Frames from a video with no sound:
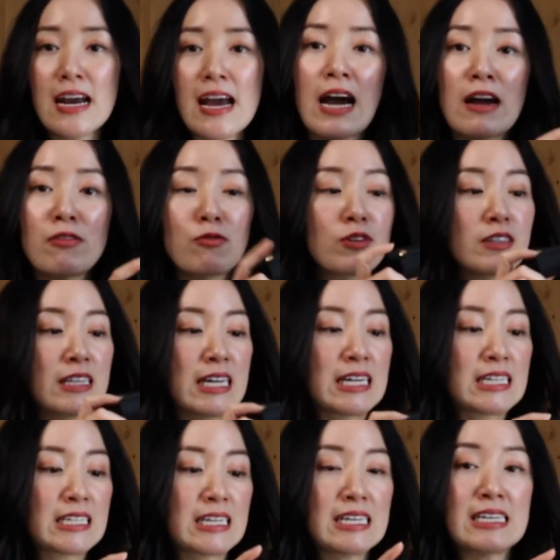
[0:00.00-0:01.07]
I will
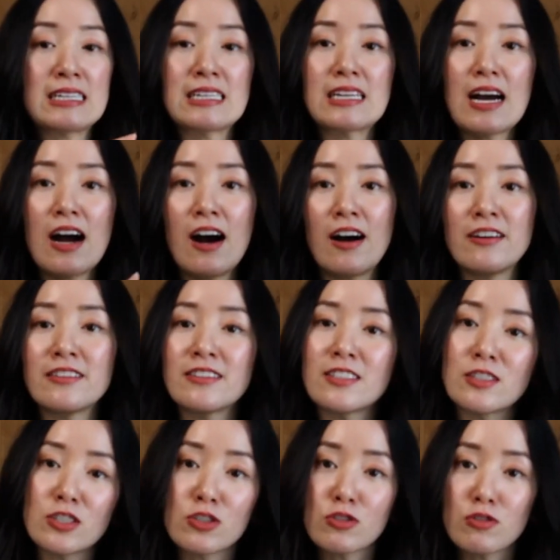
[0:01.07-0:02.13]
link it on
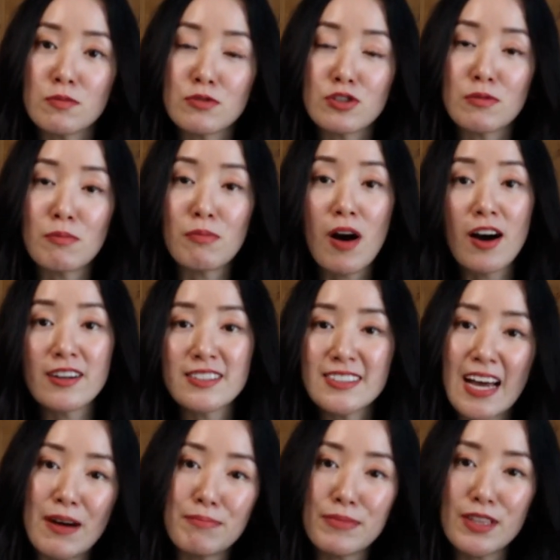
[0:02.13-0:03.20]
the description box
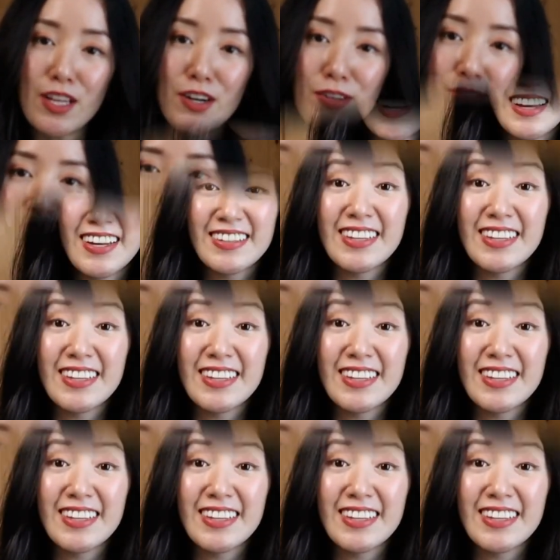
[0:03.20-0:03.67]
down below.